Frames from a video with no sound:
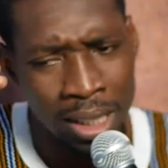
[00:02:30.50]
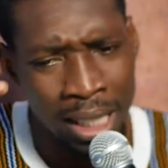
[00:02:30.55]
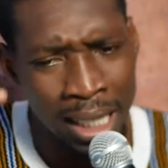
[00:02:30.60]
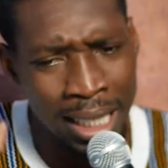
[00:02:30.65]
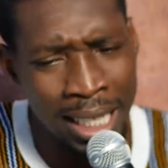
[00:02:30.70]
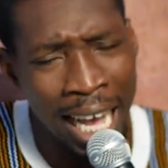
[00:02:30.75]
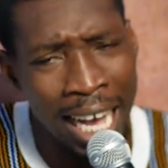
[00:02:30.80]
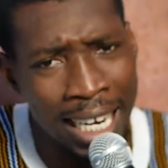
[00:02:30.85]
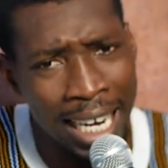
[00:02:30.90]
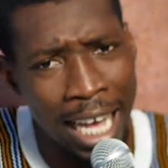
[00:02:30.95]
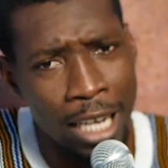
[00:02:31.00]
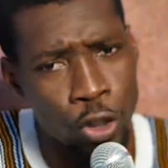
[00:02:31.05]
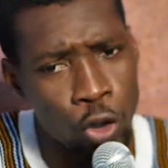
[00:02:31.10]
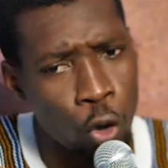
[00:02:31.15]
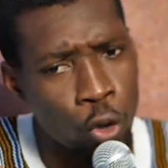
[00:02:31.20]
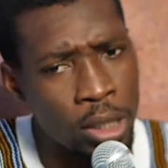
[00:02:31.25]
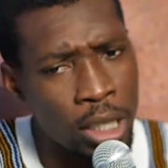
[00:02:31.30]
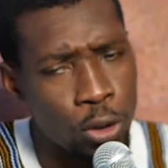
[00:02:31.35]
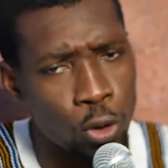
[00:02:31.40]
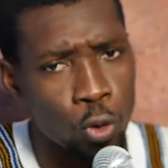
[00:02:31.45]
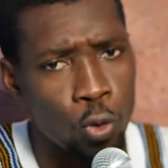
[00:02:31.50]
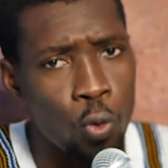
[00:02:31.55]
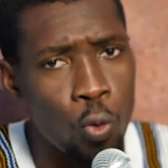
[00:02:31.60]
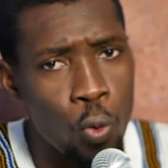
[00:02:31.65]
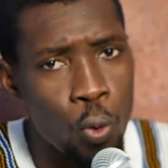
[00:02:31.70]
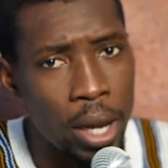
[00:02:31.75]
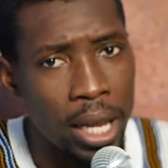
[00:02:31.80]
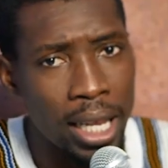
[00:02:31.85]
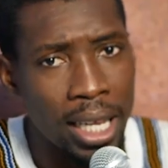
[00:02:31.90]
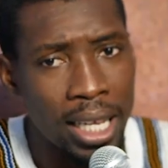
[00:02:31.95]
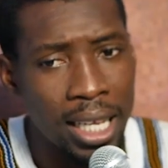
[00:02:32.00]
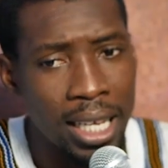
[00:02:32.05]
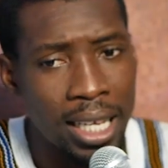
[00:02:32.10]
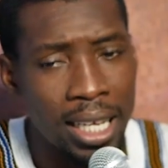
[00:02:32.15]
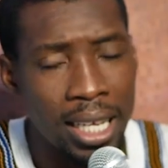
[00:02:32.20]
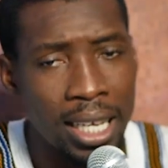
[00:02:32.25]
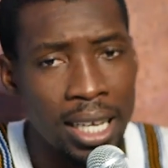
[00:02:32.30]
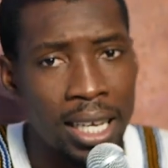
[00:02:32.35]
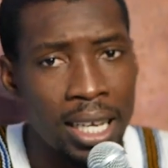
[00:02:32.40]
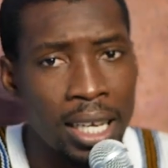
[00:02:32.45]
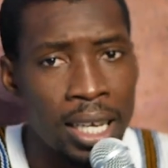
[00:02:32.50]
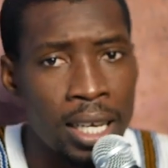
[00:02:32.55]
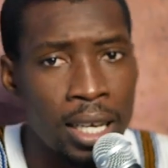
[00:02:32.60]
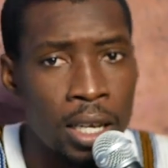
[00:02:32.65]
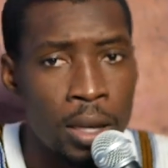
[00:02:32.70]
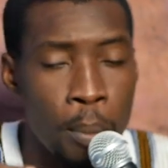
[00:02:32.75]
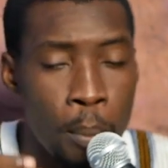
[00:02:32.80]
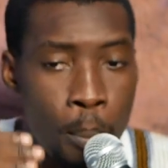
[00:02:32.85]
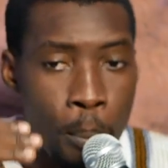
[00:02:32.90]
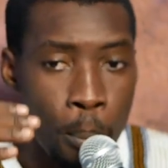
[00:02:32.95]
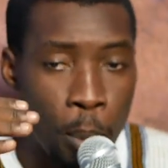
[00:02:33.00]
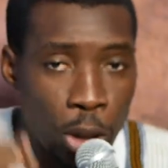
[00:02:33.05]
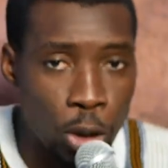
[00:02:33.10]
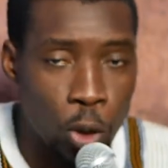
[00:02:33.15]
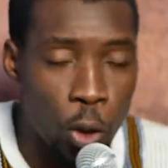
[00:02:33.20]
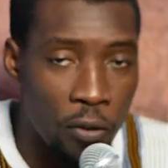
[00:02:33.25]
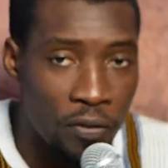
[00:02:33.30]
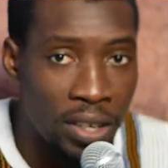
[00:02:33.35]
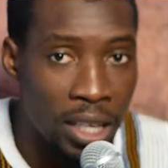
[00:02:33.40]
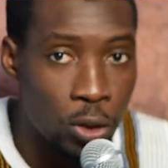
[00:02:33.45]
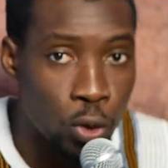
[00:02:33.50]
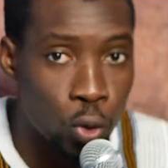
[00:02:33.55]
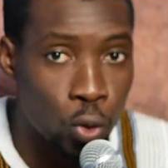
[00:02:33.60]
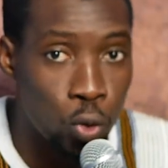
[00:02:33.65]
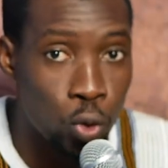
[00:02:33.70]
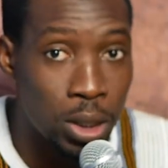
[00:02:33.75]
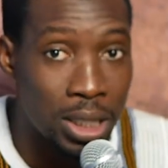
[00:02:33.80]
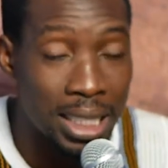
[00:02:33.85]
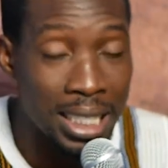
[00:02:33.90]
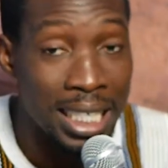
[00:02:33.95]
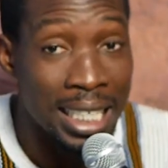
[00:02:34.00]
Ghana chonga school way. Most of the schools